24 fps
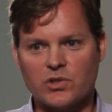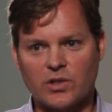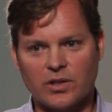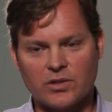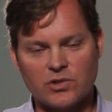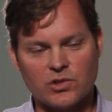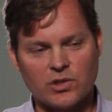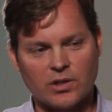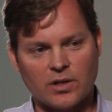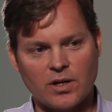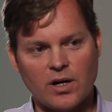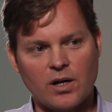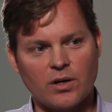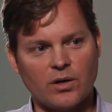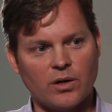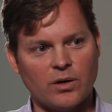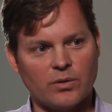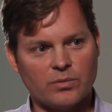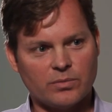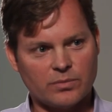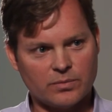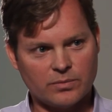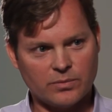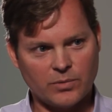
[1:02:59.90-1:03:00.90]
in Chicago,
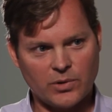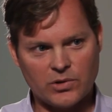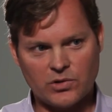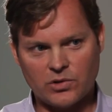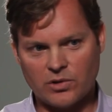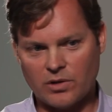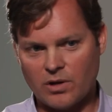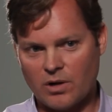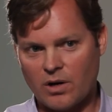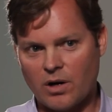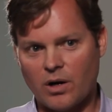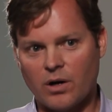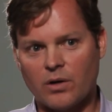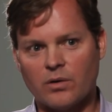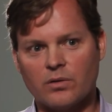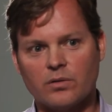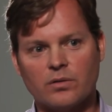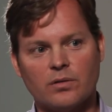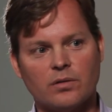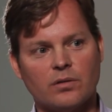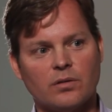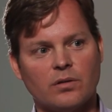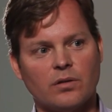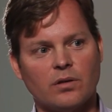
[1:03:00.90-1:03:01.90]
which there are,
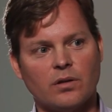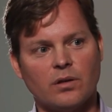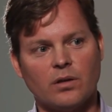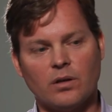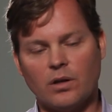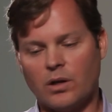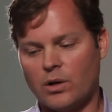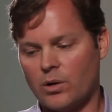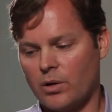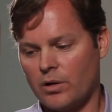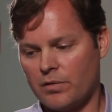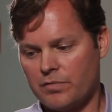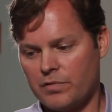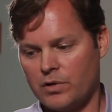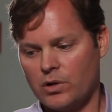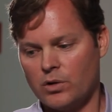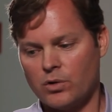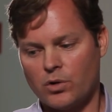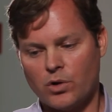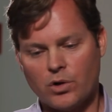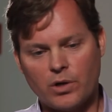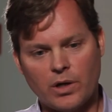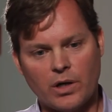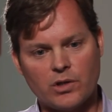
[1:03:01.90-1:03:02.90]
you know, a few
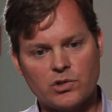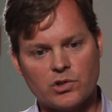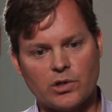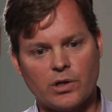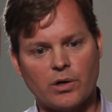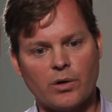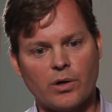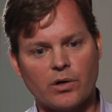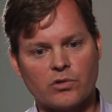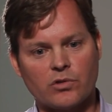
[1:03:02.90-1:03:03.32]
good engineering